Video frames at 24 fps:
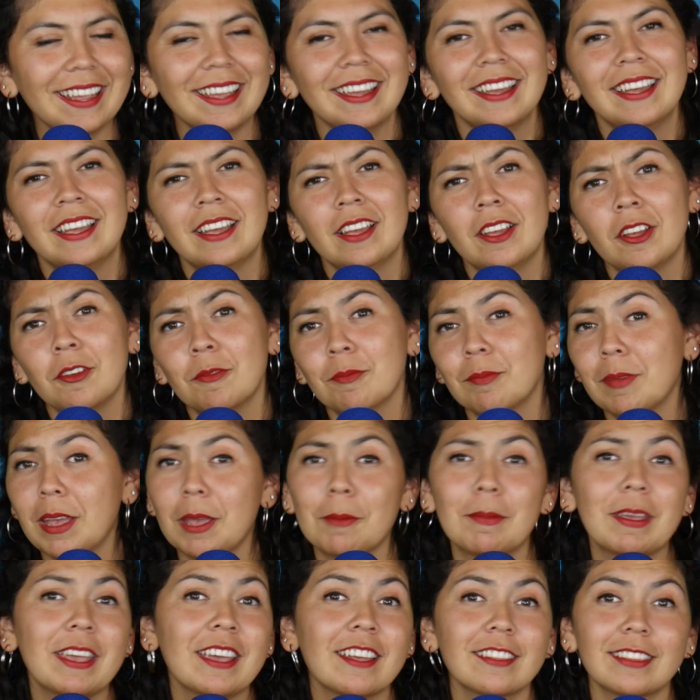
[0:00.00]
it.
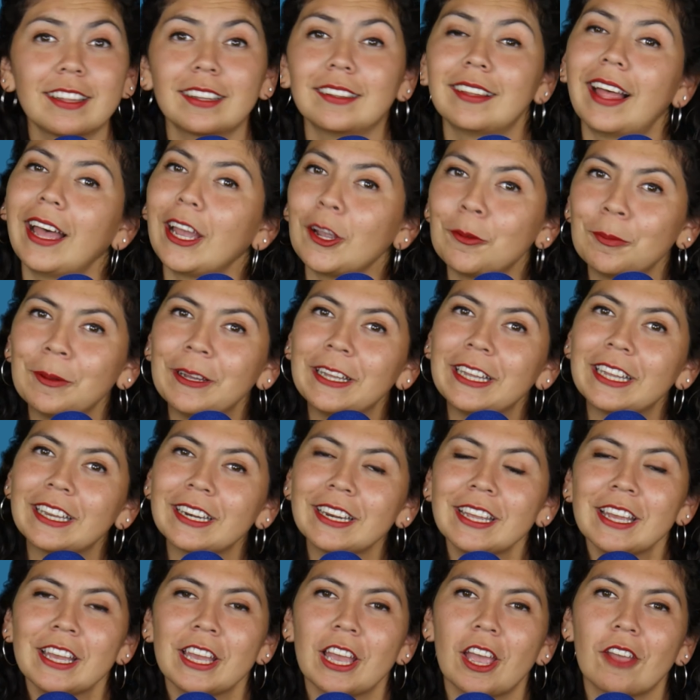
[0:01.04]
Maybe hit the like
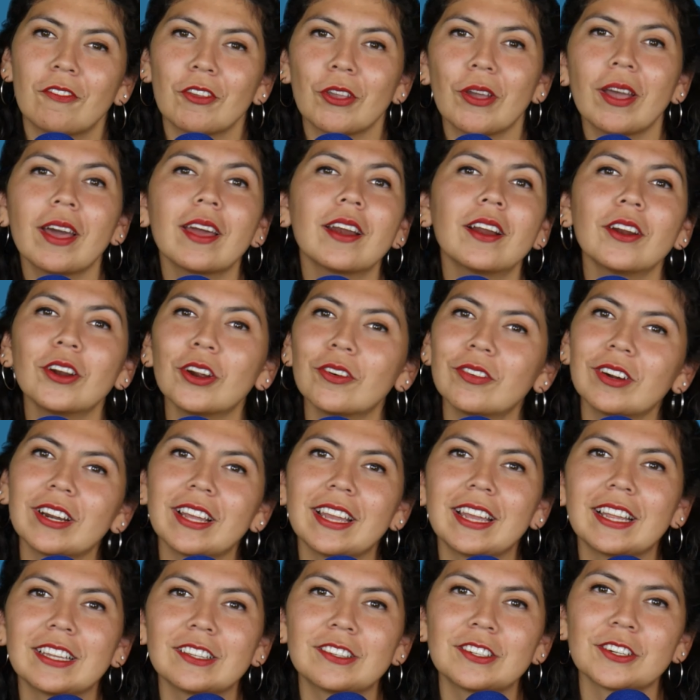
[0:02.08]
button. If you head on over
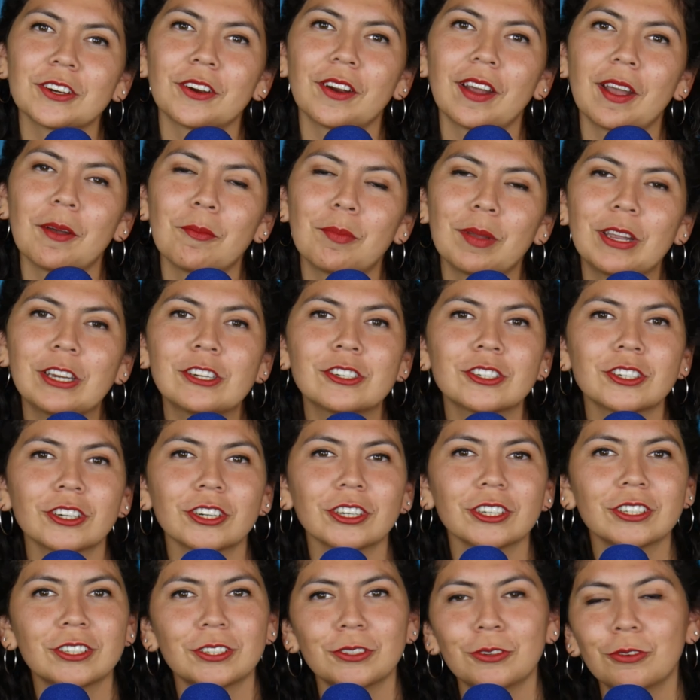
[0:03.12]
to Instagram, be
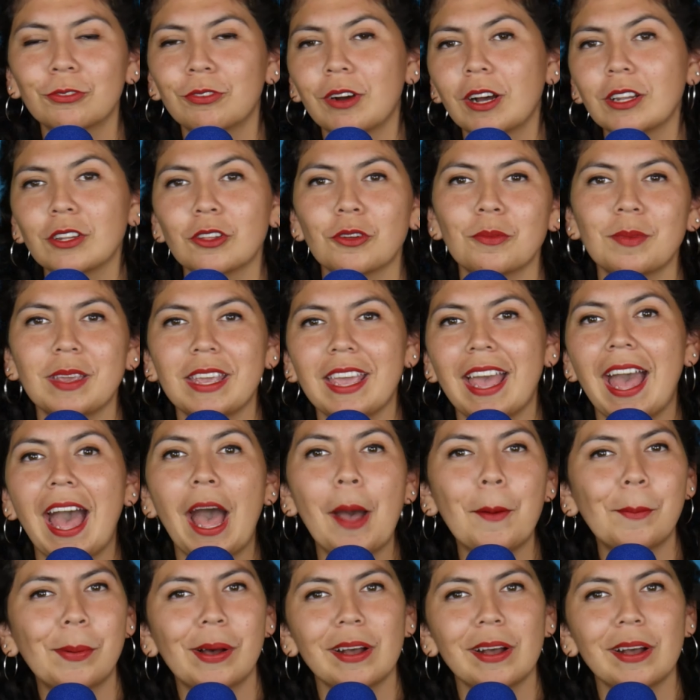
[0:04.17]
sure to follow me at